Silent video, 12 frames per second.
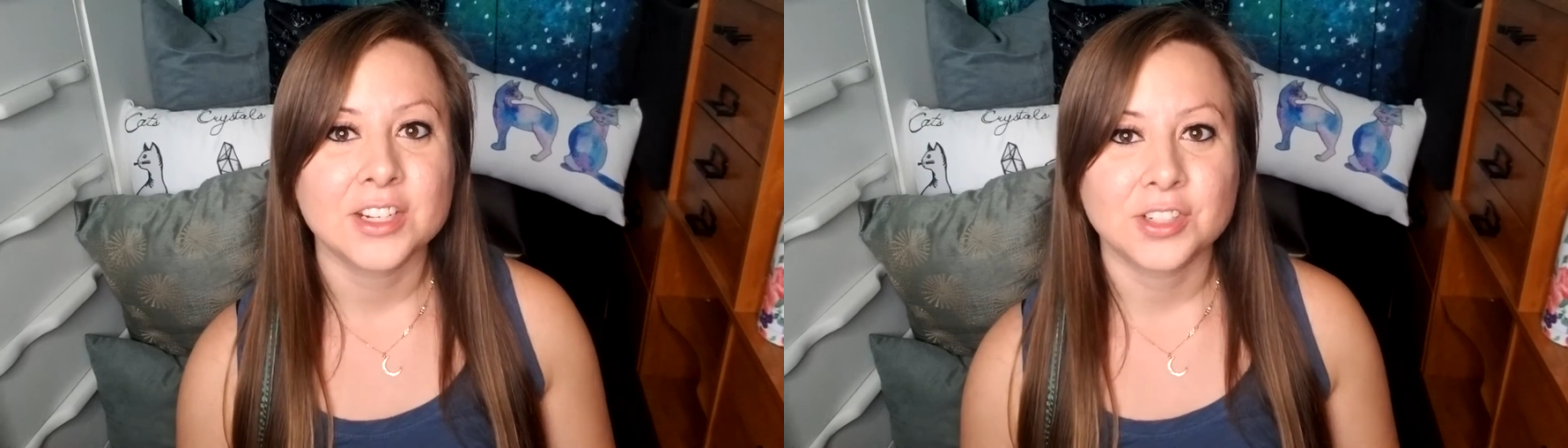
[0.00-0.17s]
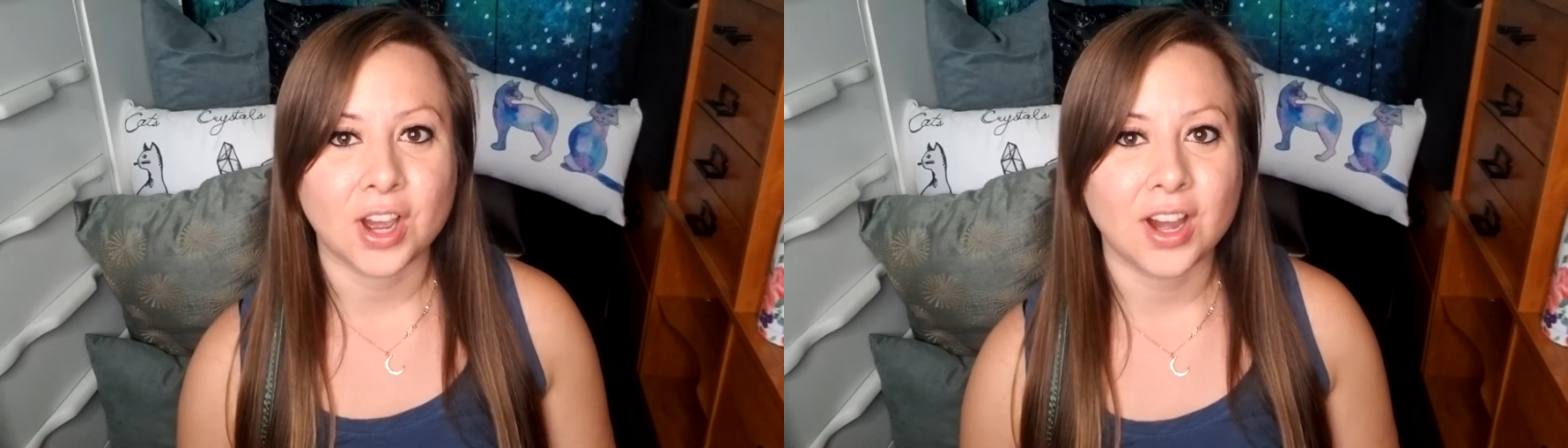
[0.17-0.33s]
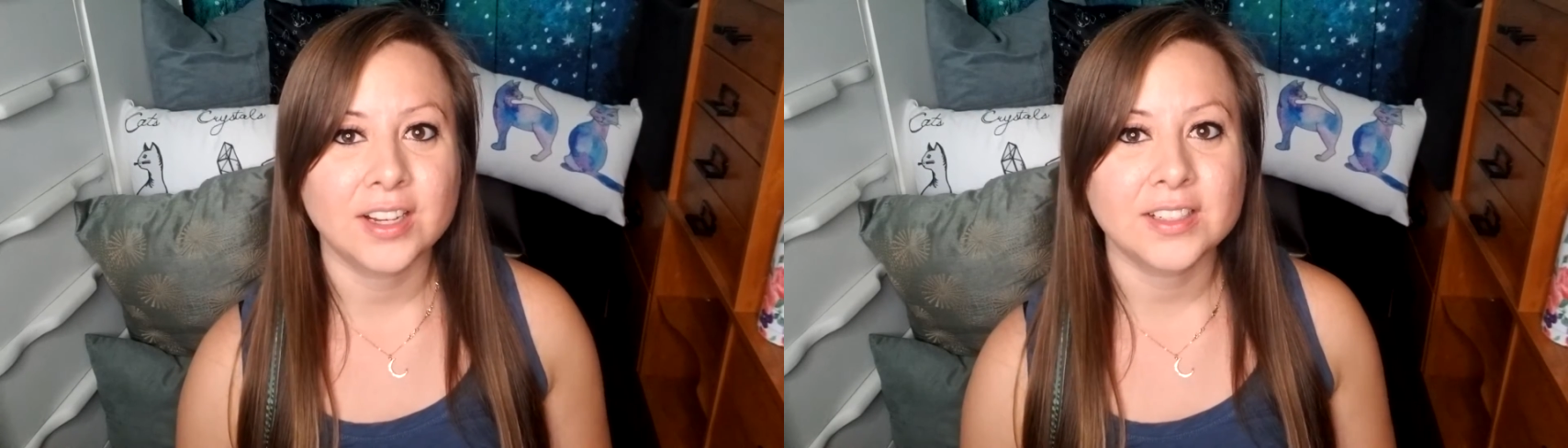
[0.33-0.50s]

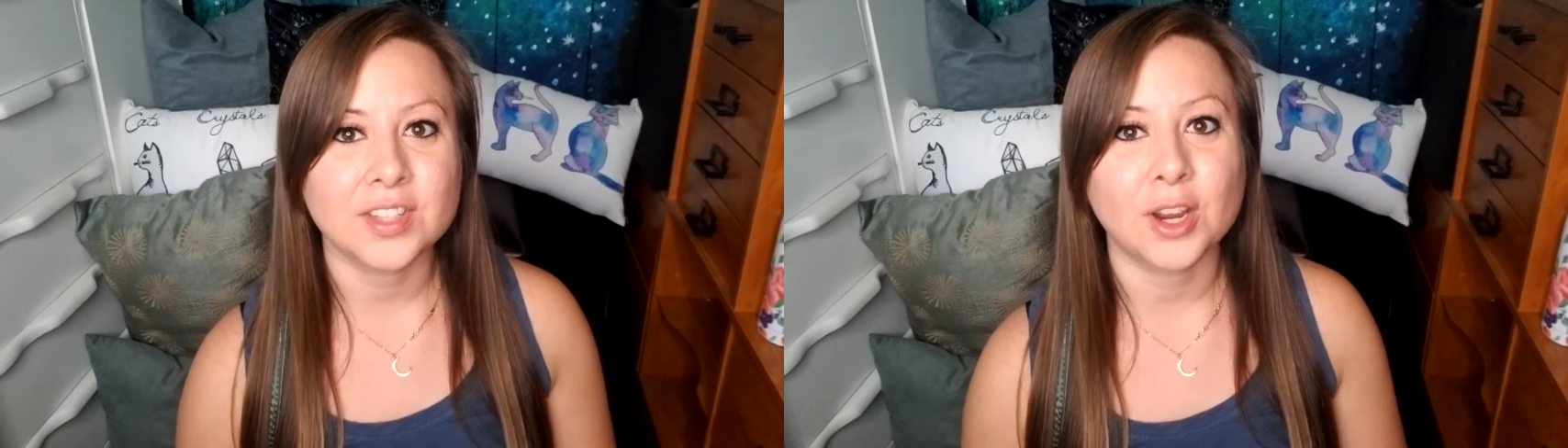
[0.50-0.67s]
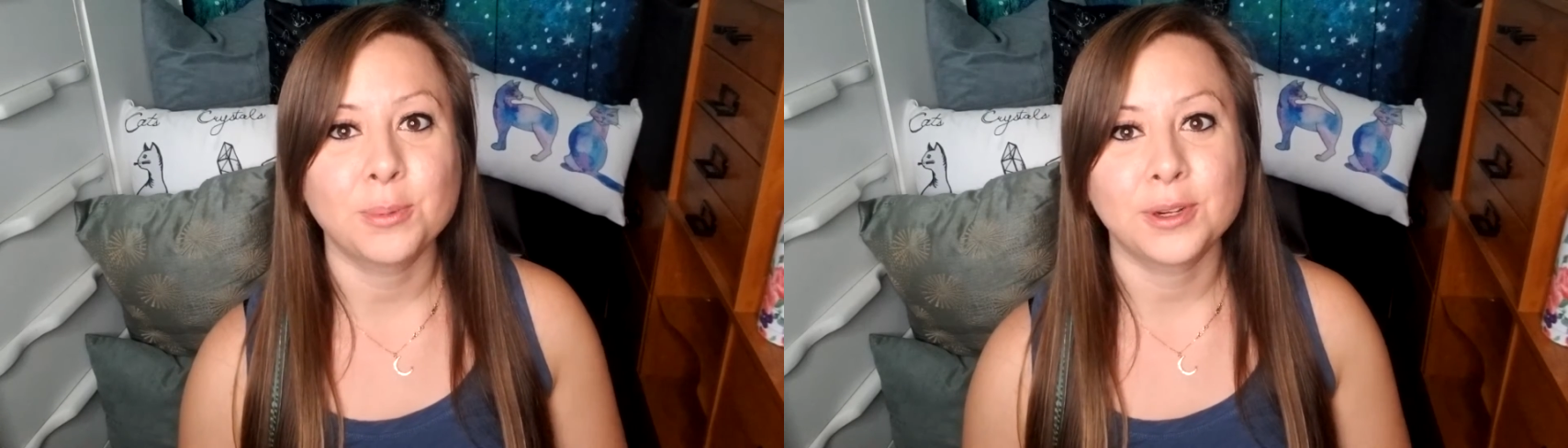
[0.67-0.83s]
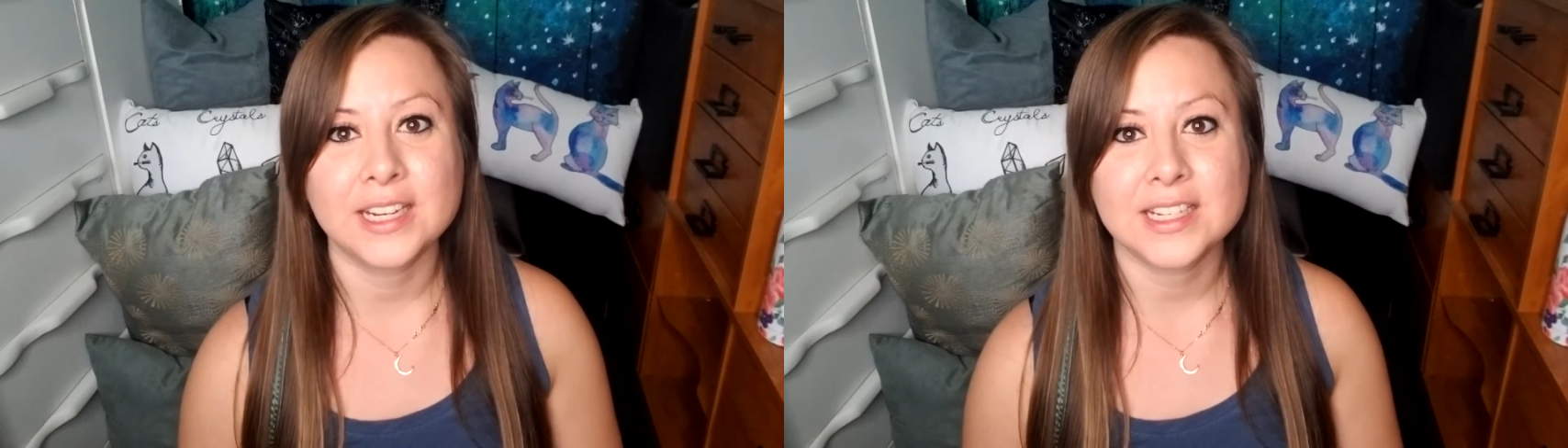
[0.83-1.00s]
dogs
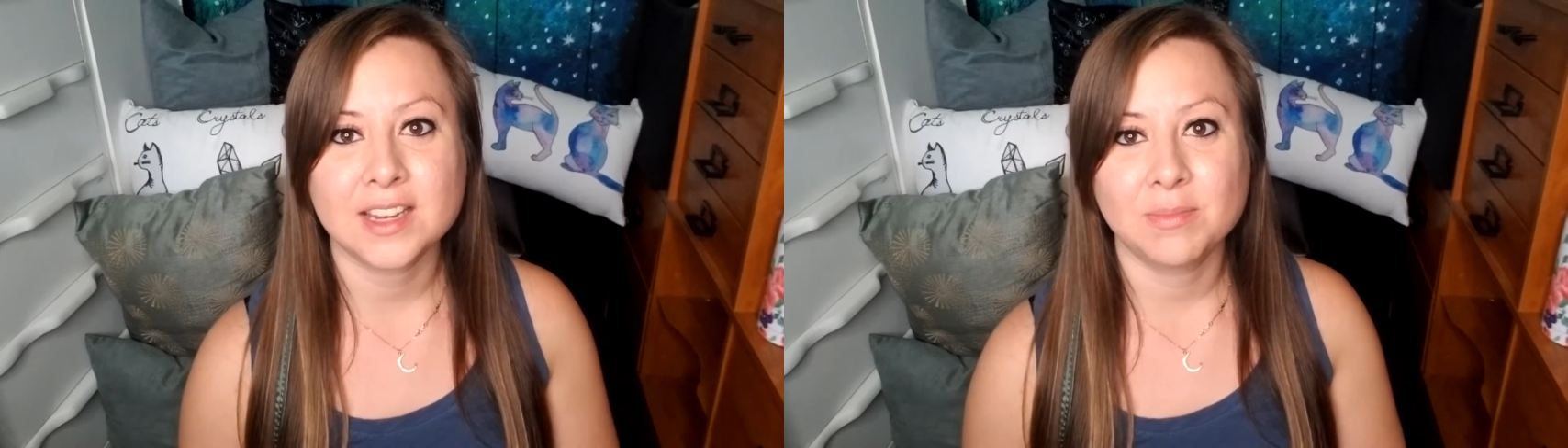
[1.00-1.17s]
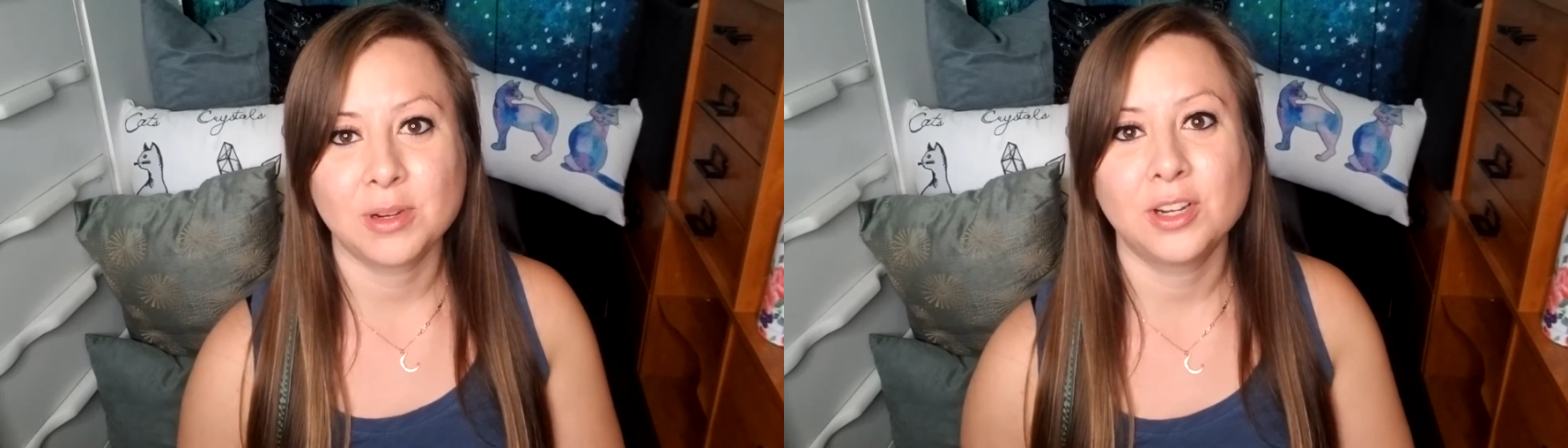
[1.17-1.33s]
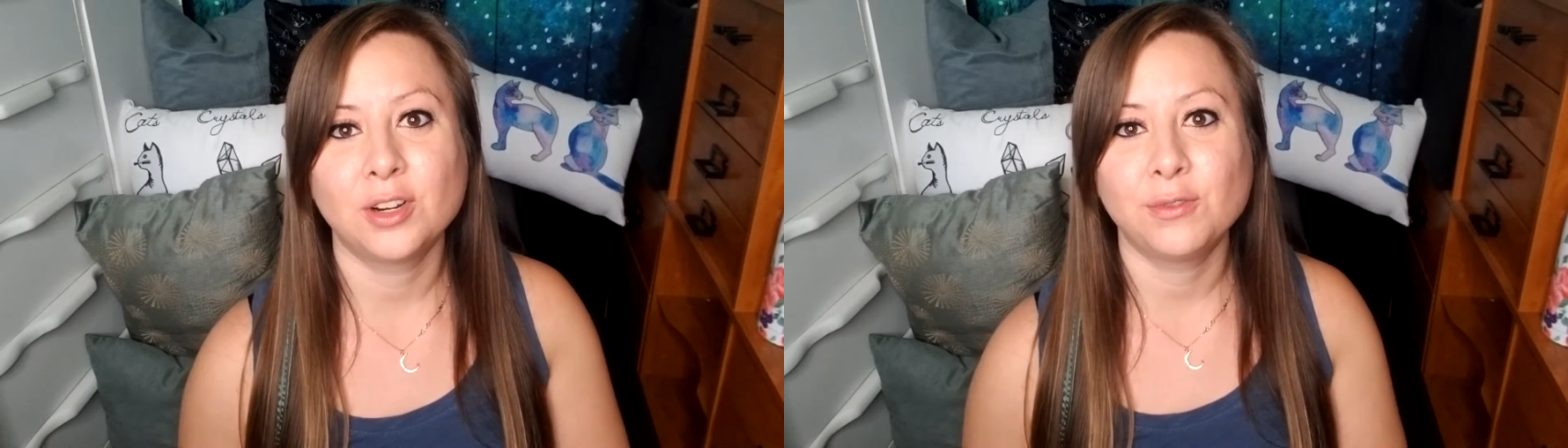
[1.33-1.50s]
are pretty
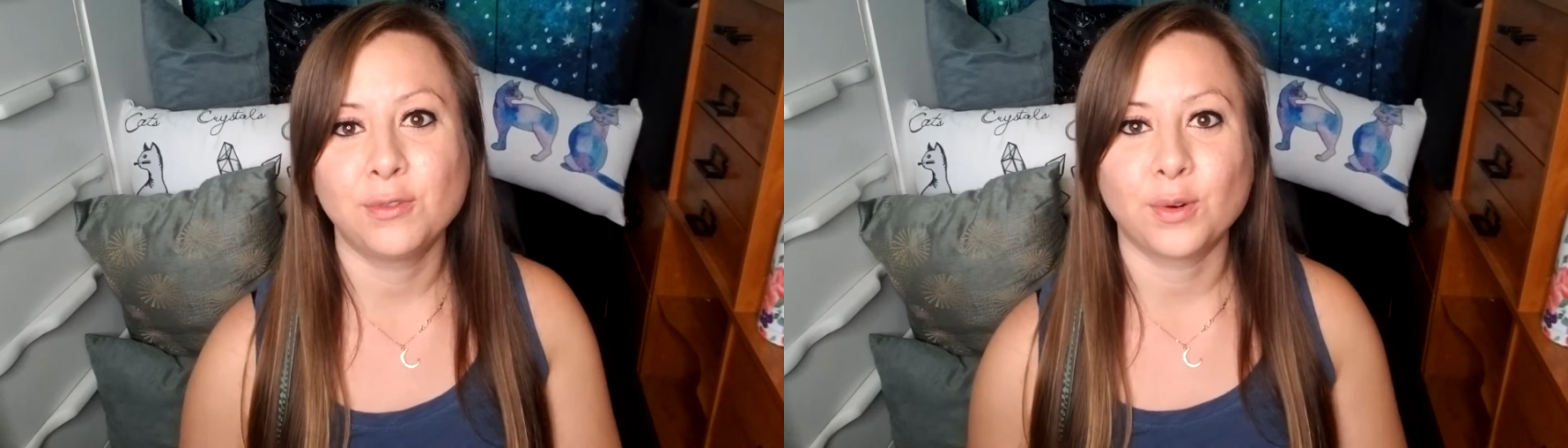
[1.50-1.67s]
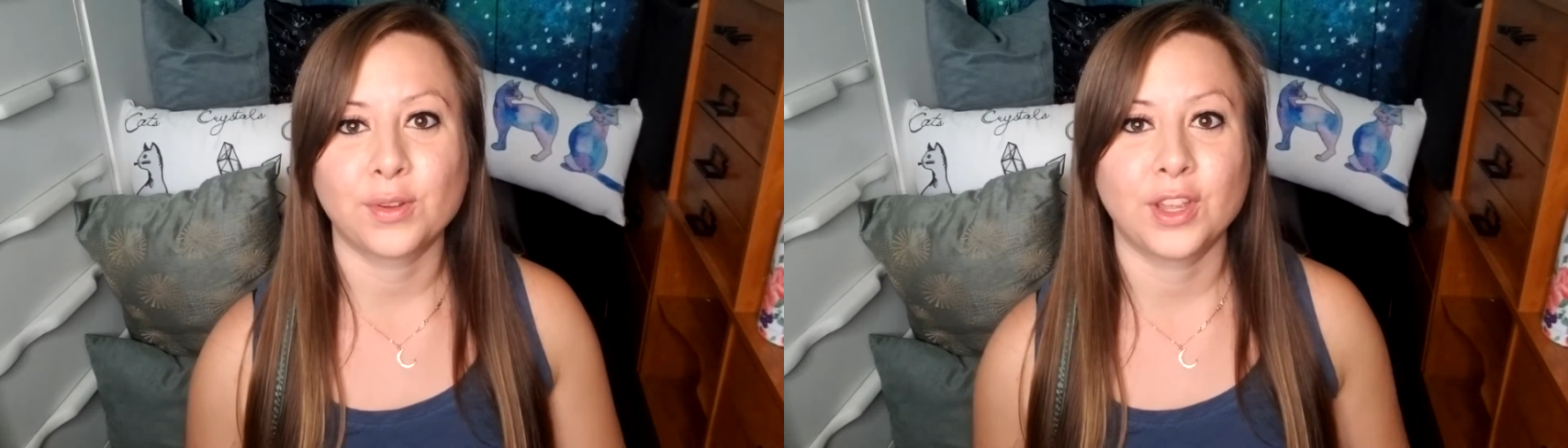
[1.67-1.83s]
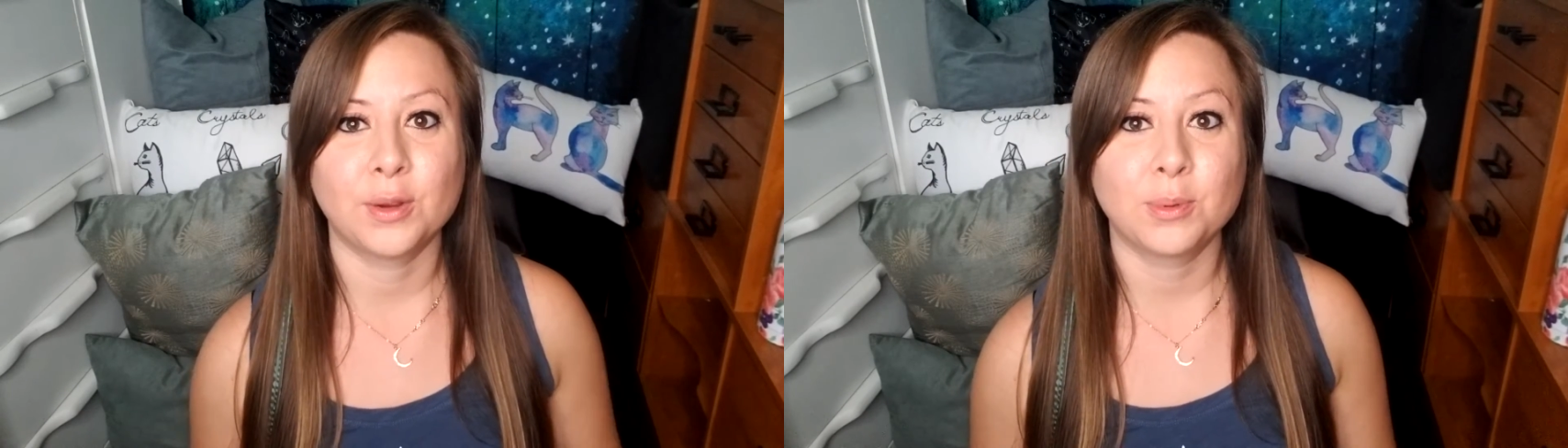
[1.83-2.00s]
typical
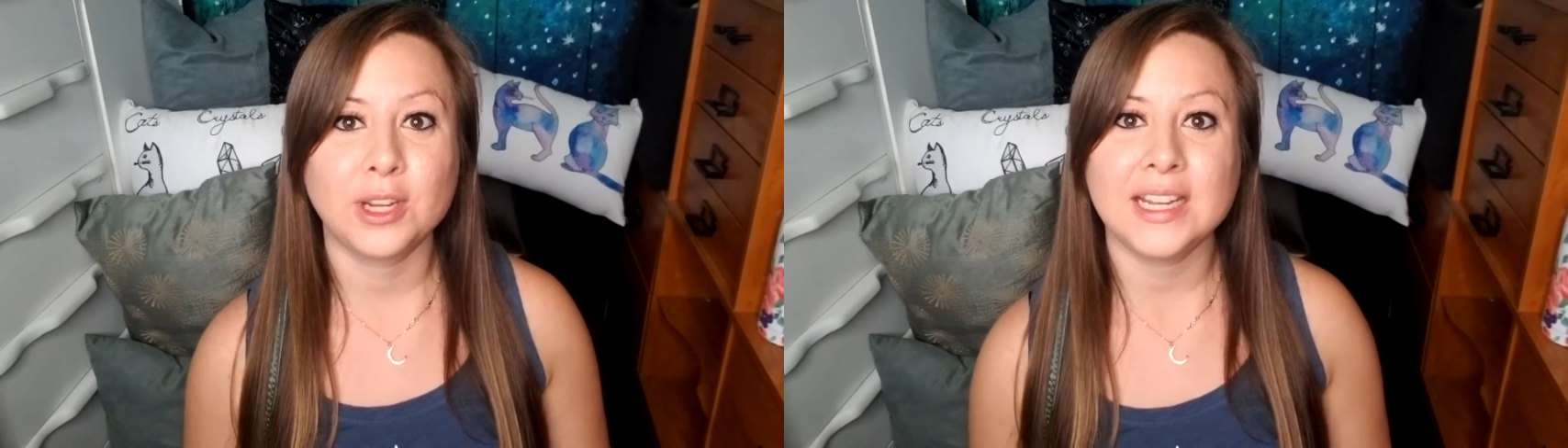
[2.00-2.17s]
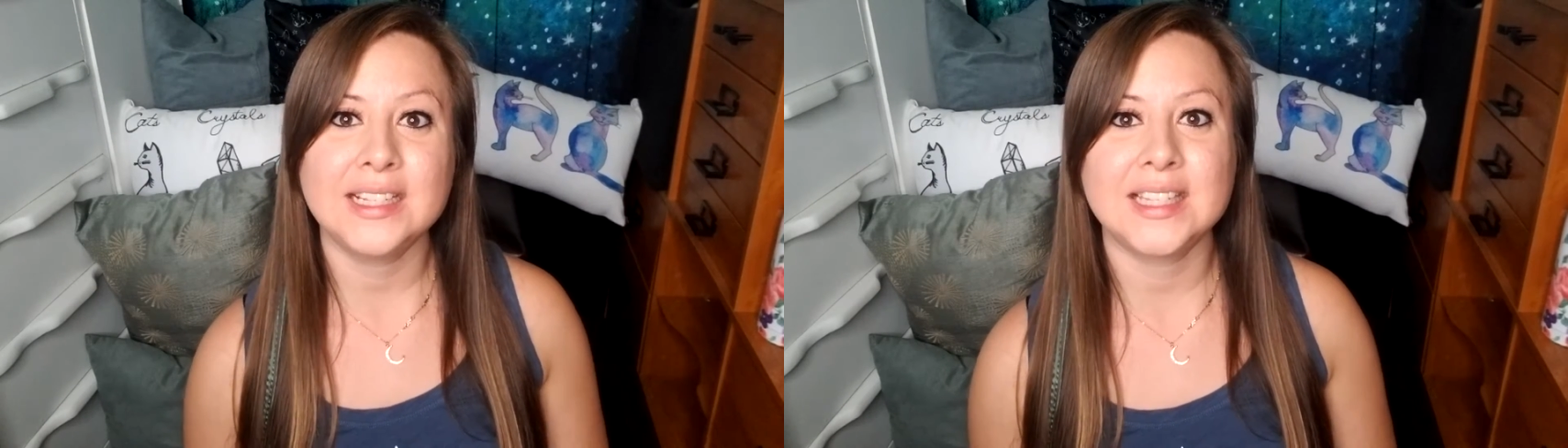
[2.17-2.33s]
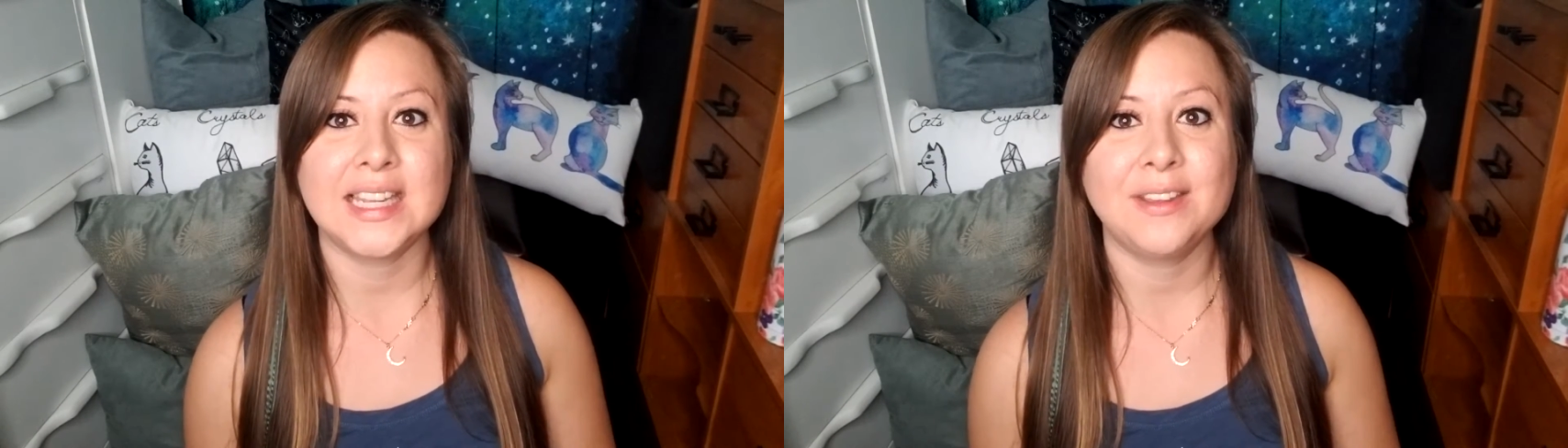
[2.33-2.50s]
for their breeds.